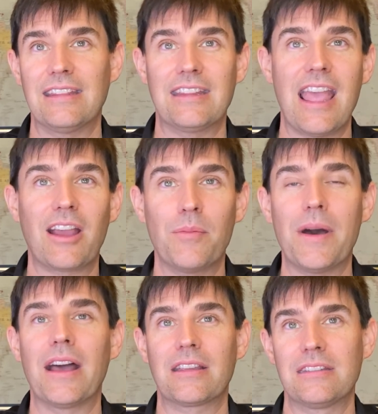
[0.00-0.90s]
tackle
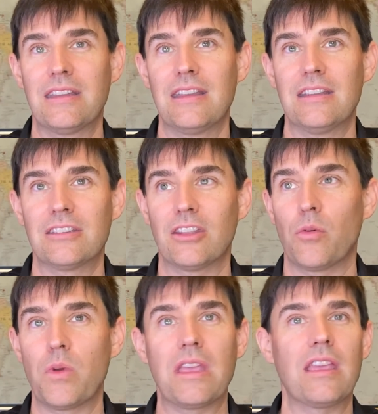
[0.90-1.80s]
box so that
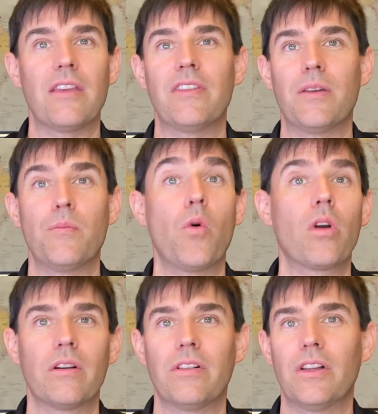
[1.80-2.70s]
we can give you more
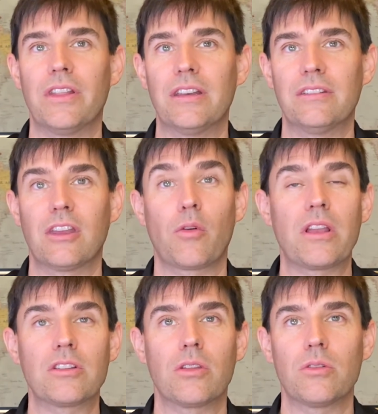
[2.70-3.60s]
of all the great
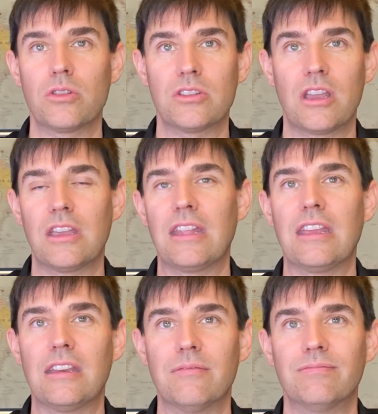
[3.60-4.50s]
solutions that you
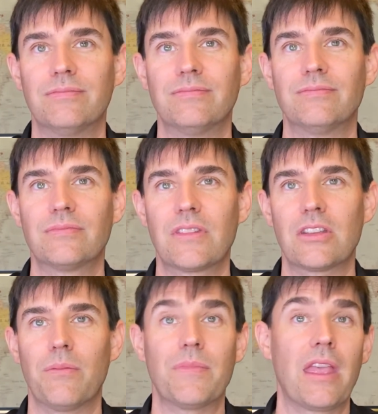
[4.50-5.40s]
need.
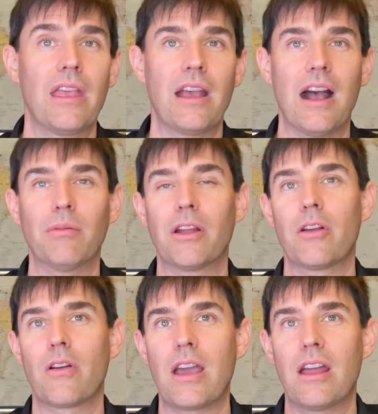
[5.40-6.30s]
So I'm Larry
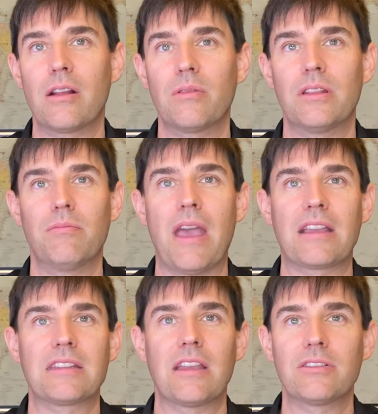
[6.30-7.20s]
O'Connor with
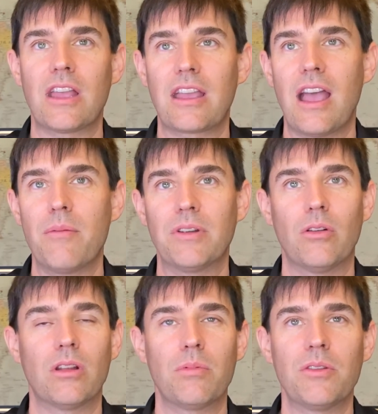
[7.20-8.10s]
MaxSales.com and
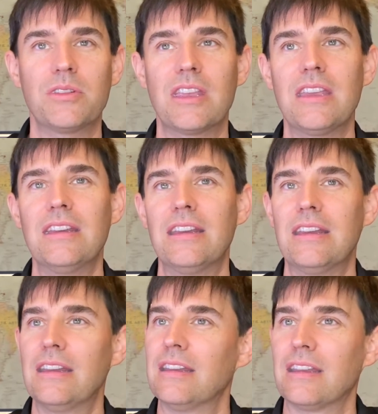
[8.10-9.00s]
OWC,
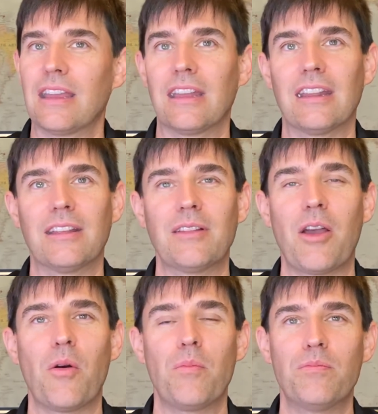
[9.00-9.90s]
and I
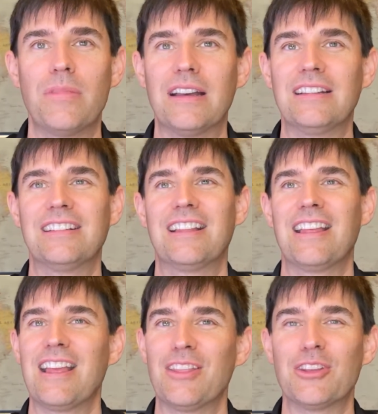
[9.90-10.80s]
hope
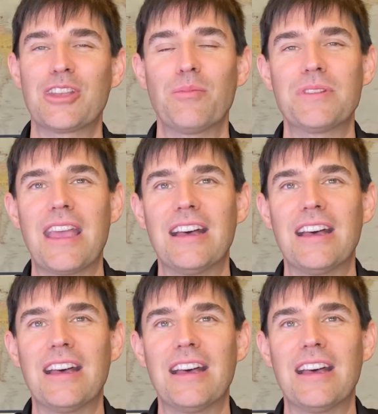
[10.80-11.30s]
this helps you